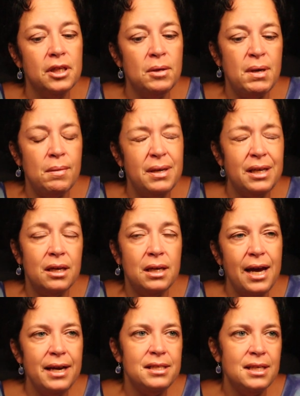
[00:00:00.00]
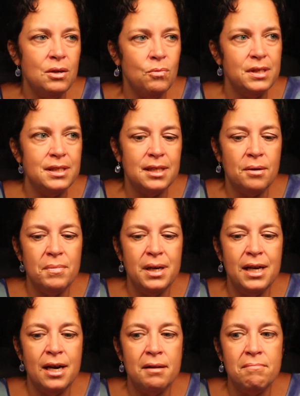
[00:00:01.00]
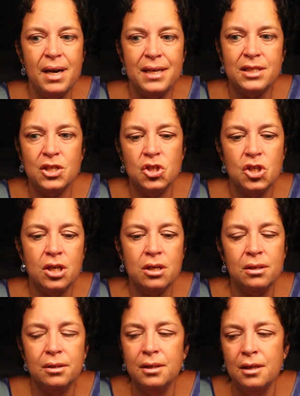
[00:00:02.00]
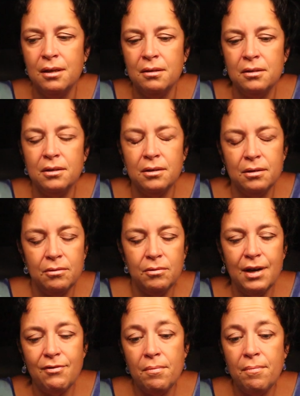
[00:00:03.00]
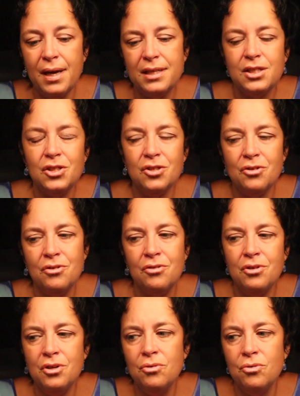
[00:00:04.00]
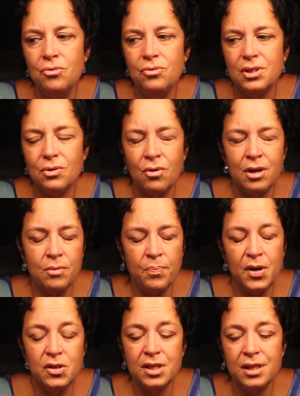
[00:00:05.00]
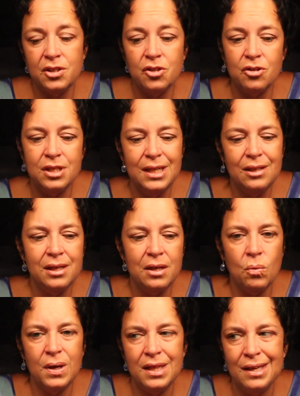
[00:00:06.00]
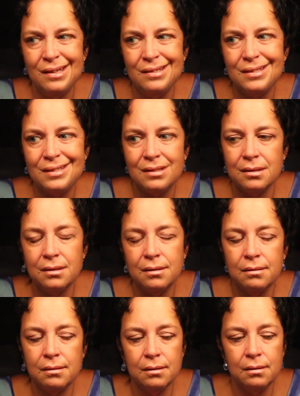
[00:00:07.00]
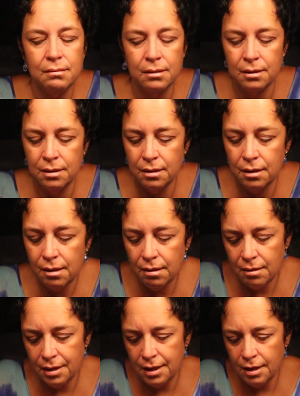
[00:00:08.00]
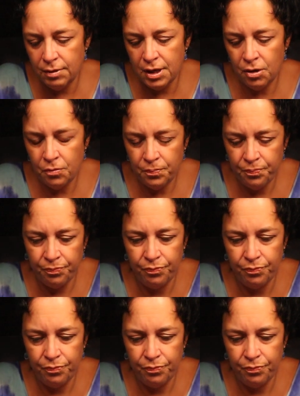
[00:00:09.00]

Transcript: you may be connecting with somebody on messenger whatever messenger you use or the person that you're dealing with is. All right, here we go.